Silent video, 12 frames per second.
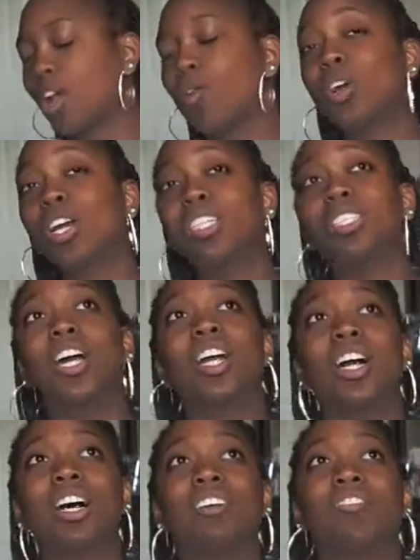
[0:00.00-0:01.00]
we're going to start
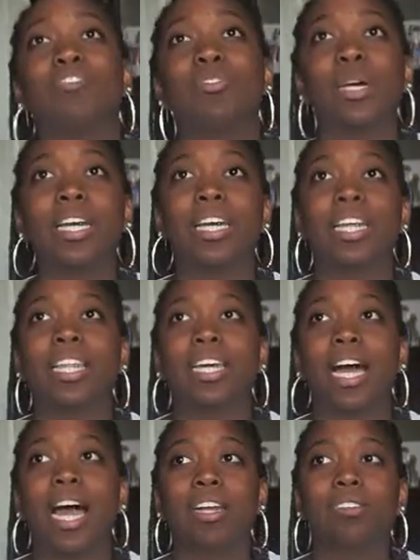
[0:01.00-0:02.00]
off with,
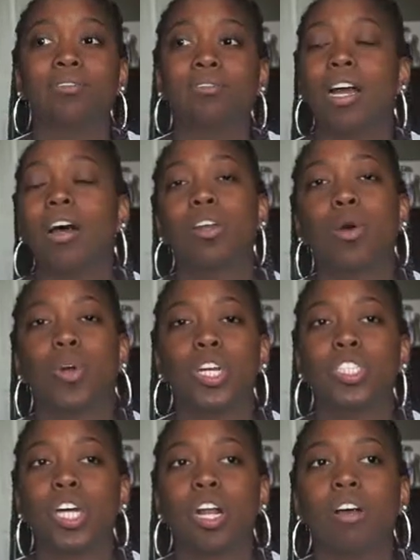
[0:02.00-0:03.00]
I don't know where
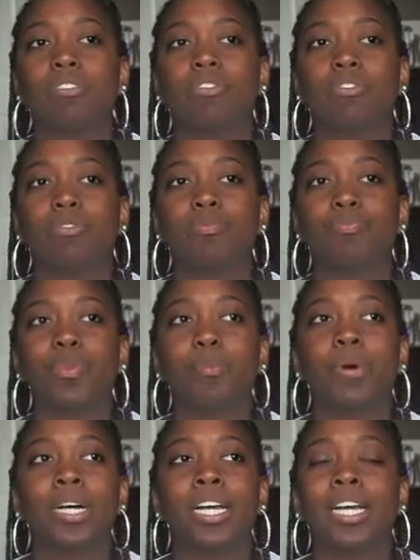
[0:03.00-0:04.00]
to start off,
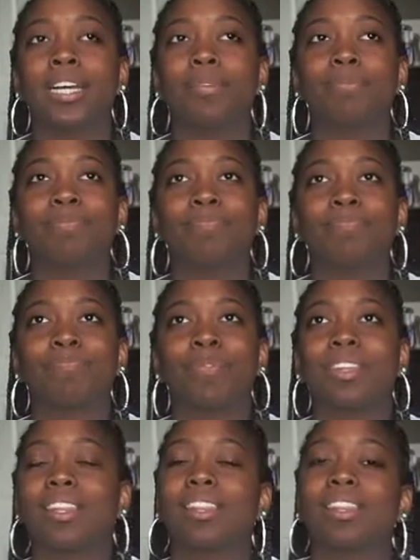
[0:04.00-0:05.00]
but
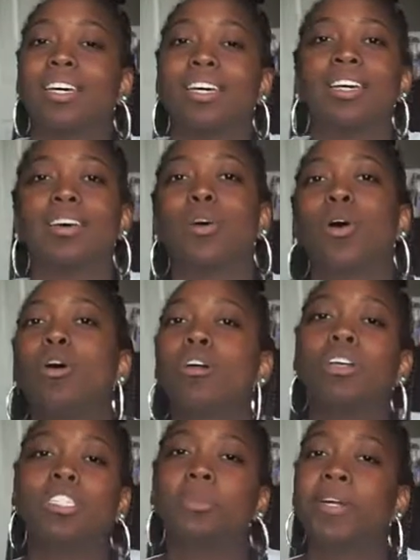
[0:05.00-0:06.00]
the
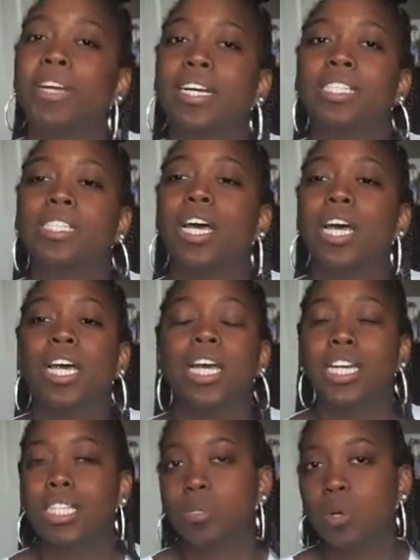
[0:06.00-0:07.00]
whole experience,
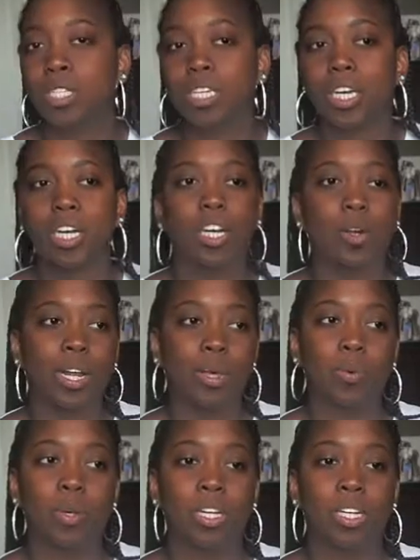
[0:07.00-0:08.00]
it just wasn't a
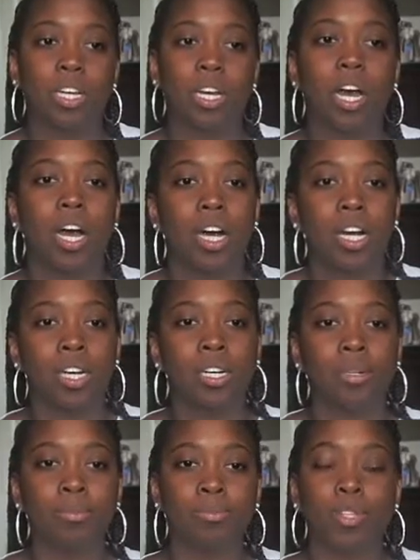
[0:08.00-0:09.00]
great one.
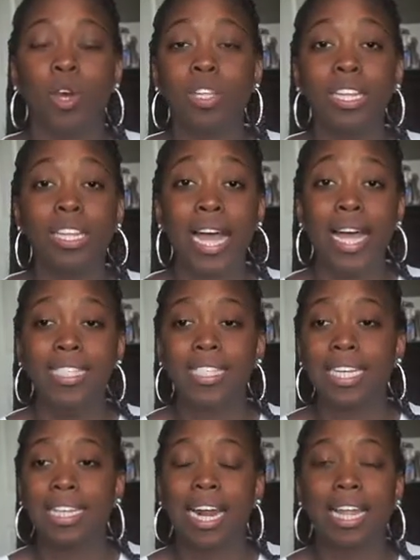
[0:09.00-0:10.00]
The only nice
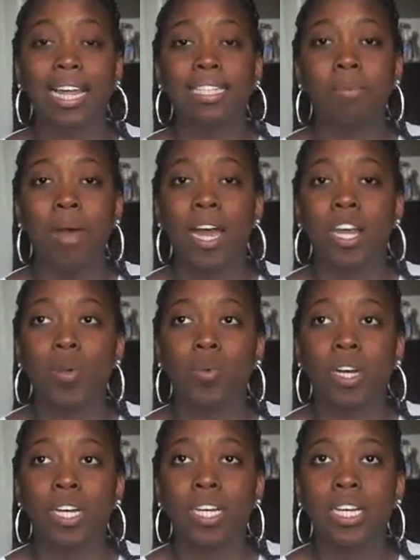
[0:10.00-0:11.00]
thing that I liked about it
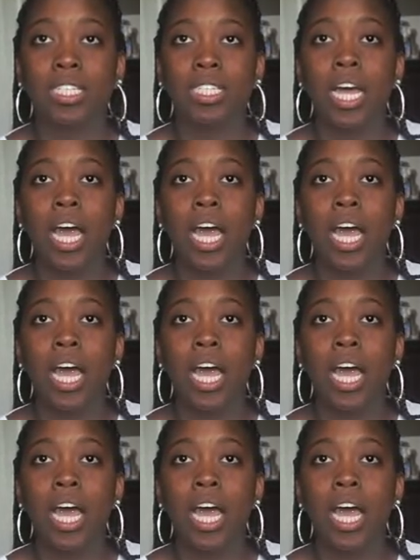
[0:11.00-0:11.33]
was